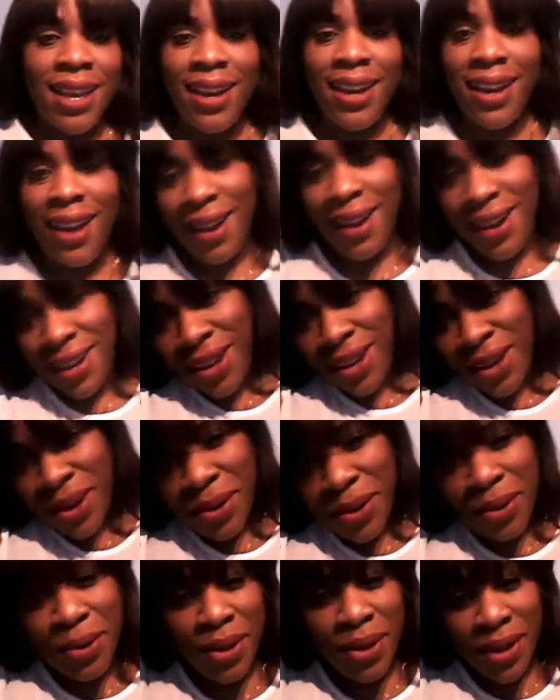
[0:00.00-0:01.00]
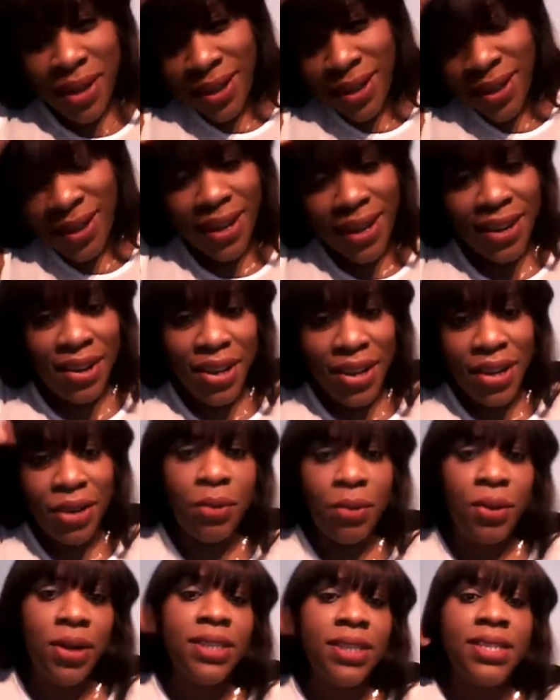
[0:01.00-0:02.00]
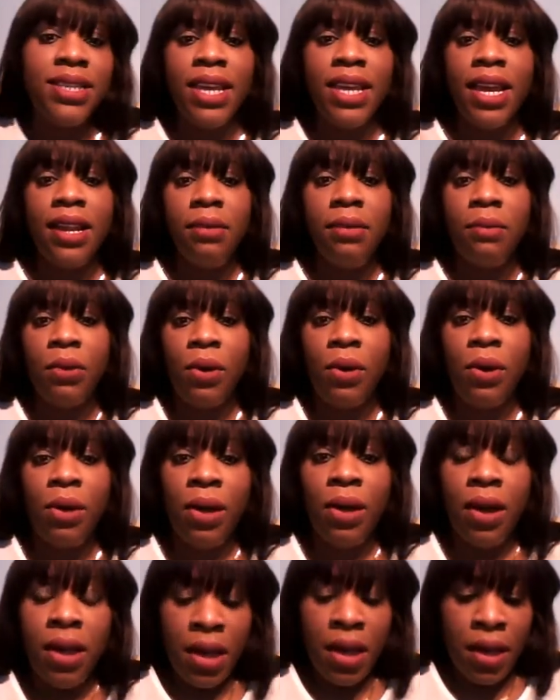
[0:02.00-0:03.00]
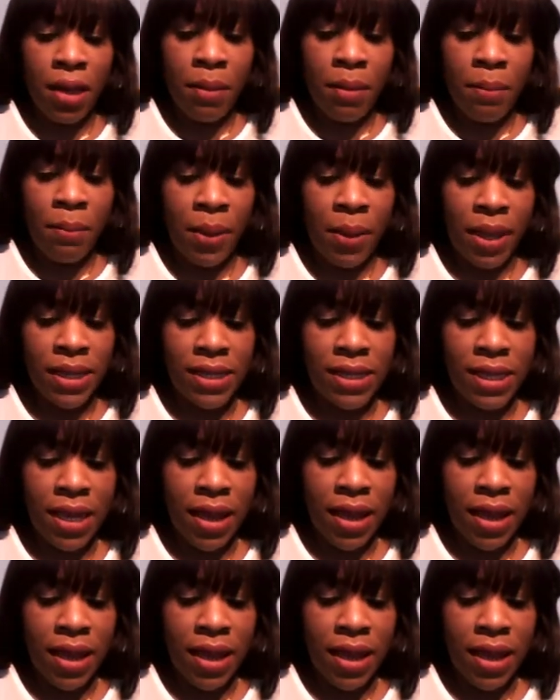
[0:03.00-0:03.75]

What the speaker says: gotta go. I know you don't want to see any more, but